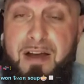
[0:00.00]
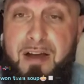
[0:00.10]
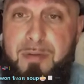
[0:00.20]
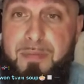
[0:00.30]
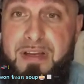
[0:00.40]

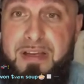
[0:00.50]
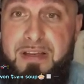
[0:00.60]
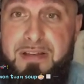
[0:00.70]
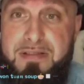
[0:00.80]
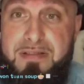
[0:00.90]

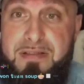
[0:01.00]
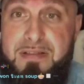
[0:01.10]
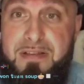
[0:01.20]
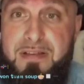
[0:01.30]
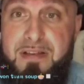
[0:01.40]
is
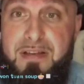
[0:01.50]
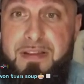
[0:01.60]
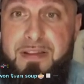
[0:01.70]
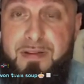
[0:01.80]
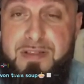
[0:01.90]

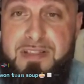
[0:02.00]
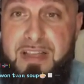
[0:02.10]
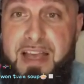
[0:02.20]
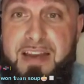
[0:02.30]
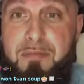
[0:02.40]
there's a
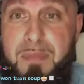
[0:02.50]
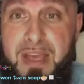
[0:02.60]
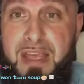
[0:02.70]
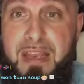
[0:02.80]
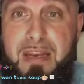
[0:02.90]
lot of
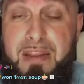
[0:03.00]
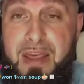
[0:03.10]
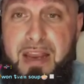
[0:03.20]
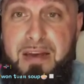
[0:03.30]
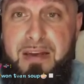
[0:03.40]
men
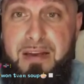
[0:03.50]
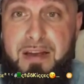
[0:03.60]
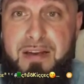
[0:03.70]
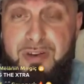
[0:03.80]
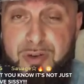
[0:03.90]
that
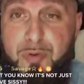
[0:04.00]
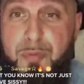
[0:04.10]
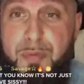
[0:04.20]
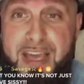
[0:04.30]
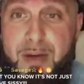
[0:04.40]

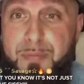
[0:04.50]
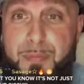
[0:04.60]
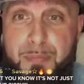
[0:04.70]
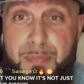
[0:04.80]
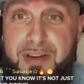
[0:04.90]
do
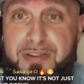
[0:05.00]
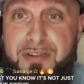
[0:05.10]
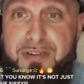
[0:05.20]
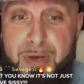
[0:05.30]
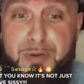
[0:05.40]
makeup better
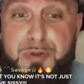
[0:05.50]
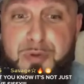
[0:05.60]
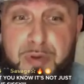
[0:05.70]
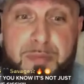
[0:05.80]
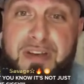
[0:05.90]
than
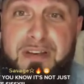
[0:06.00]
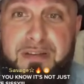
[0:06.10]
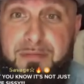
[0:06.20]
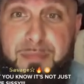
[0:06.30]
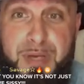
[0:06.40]
most women.
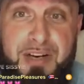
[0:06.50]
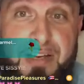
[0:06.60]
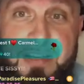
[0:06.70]
Period.